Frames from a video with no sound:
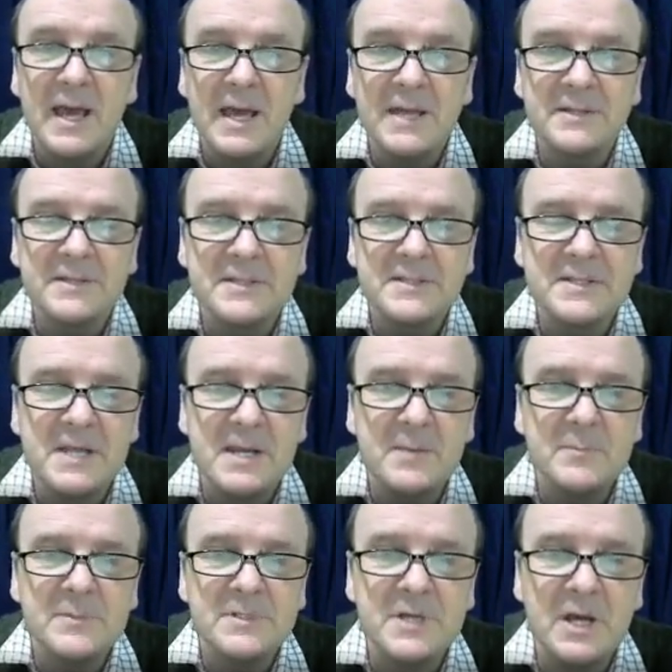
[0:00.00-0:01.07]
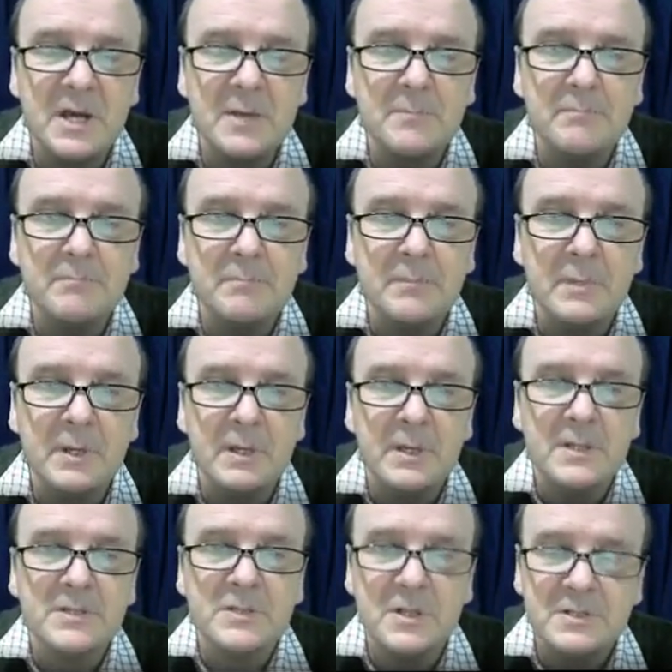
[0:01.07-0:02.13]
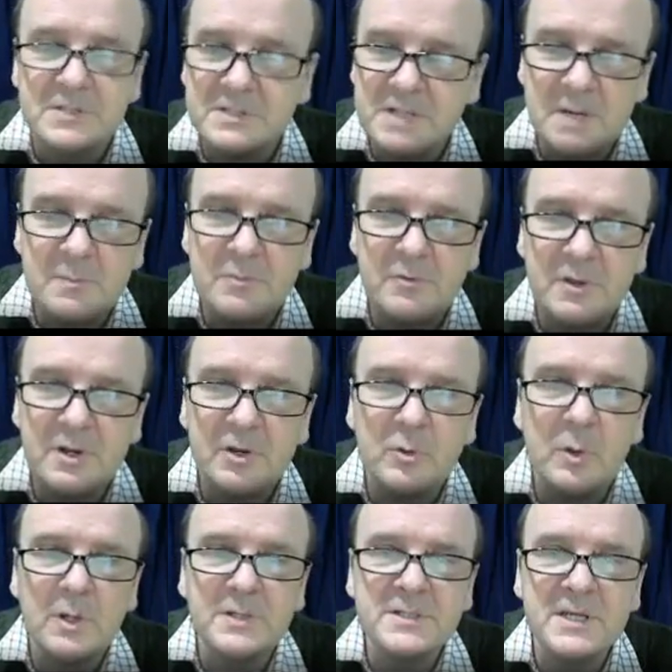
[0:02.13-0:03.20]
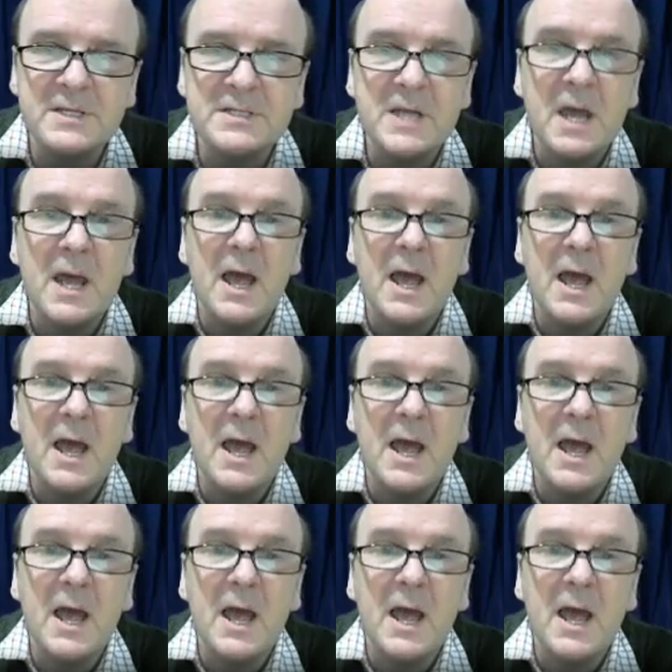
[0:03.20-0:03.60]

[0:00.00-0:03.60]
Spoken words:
at the same time. So it's the same 3 inequalities.